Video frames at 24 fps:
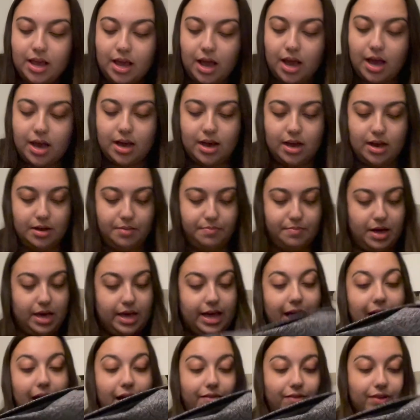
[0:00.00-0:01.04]
Um, I
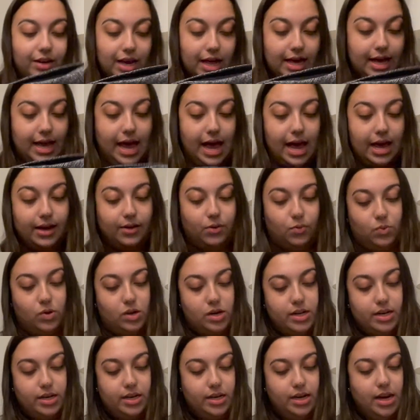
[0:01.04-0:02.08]
haven't had
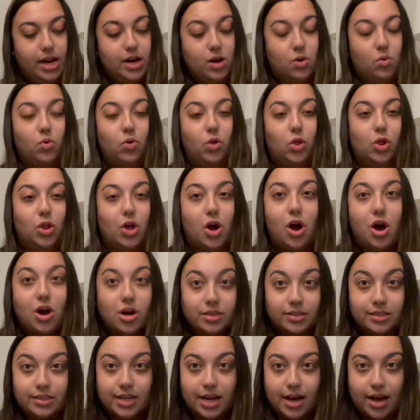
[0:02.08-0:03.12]
one in a
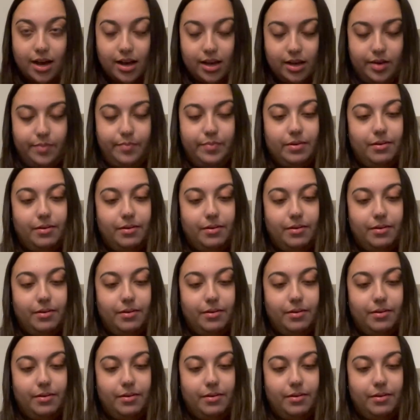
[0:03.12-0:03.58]
long time,